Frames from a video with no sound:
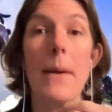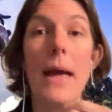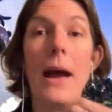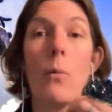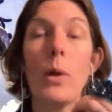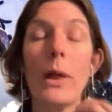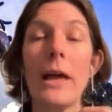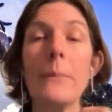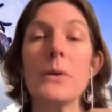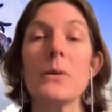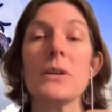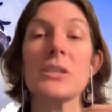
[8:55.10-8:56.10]
will help
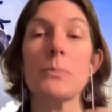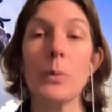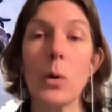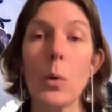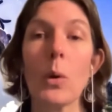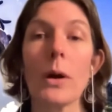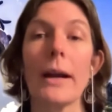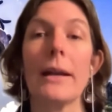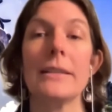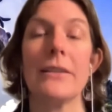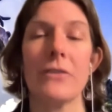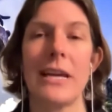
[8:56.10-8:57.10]
you explore
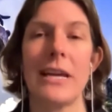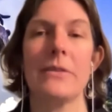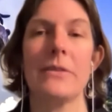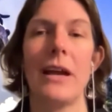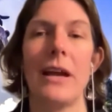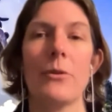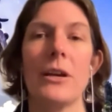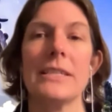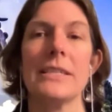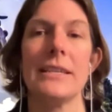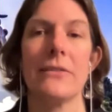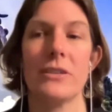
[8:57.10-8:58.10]
different types of libraries
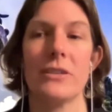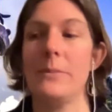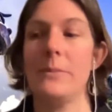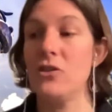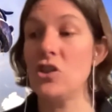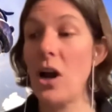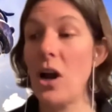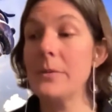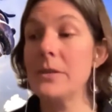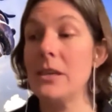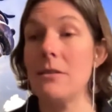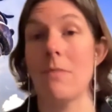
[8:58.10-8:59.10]
and different types of
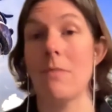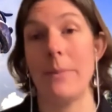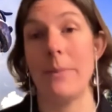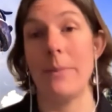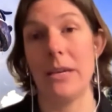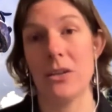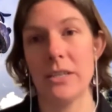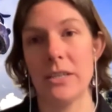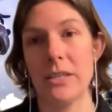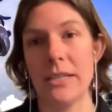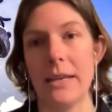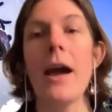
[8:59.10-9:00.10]
jobs that you might be
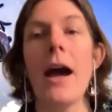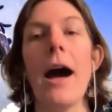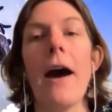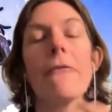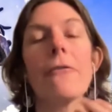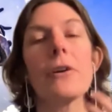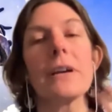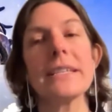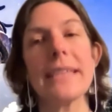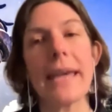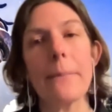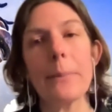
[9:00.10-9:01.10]
interested in. For
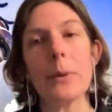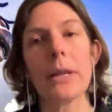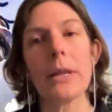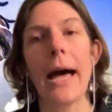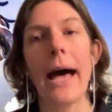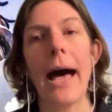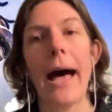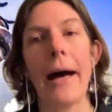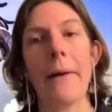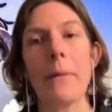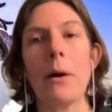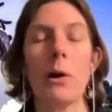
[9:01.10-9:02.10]
example,
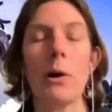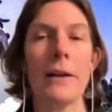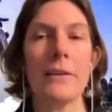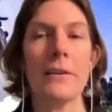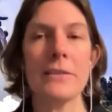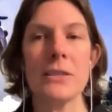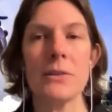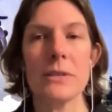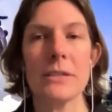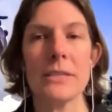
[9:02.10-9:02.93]
a student